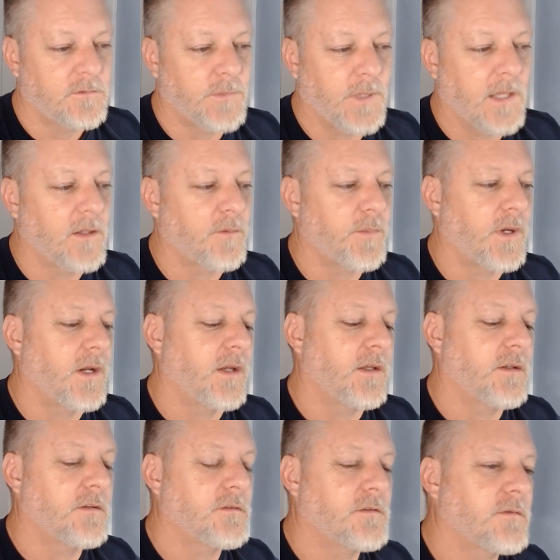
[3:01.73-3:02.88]
ballot
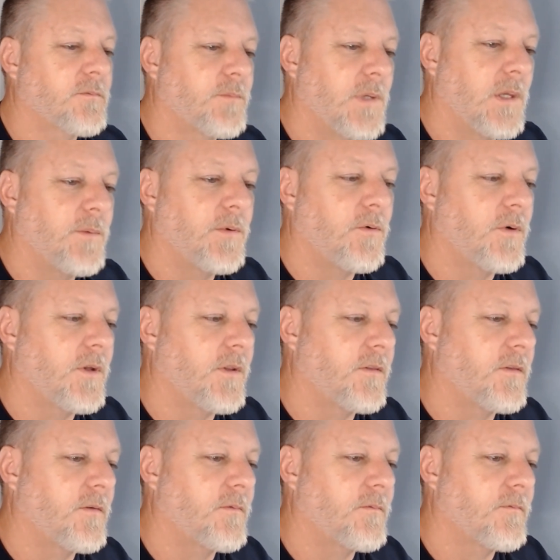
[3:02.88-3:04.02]
buy-ins, people
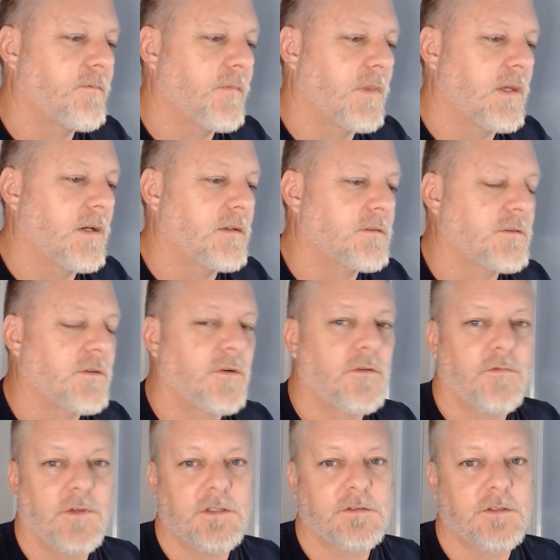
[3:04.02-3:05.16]
with certain
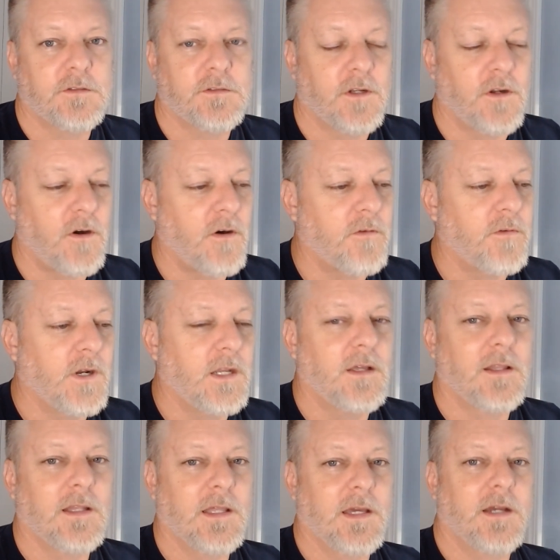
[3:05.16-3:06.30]
visas that already
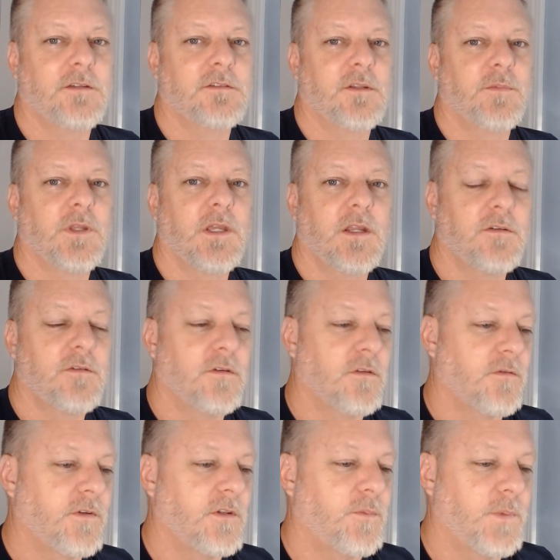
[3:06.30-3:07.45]
allows them to enter the
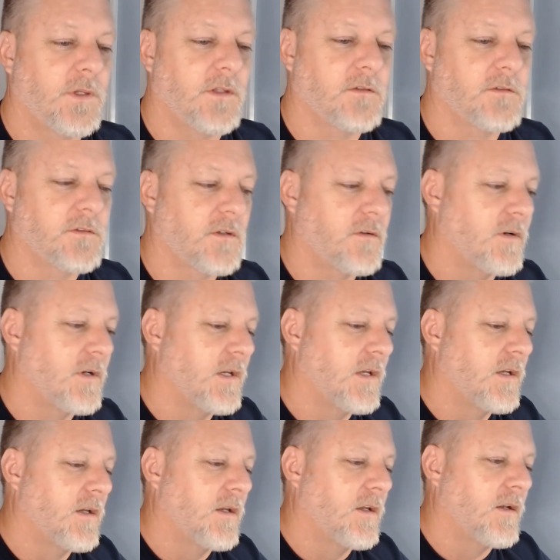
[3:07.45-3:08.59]
Philippines. So
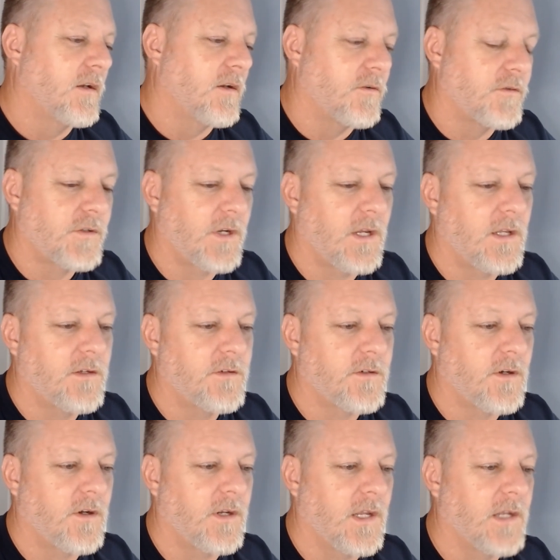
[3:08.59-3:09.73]
no change
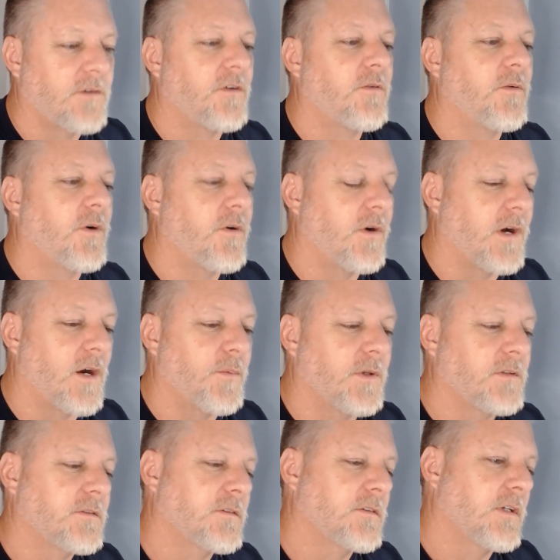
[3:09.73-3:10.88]
on entry
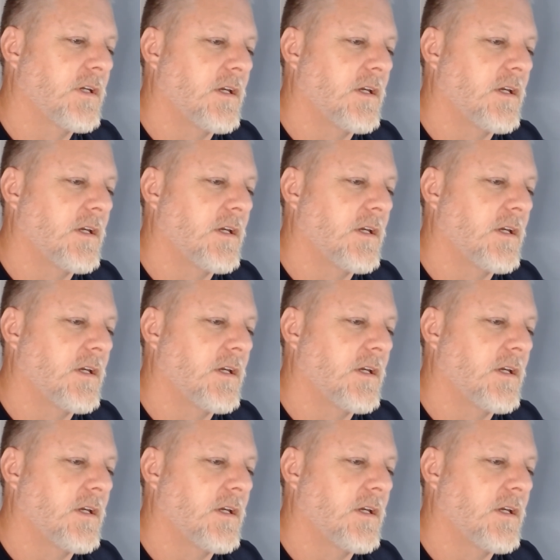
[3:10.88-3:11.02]
requirements,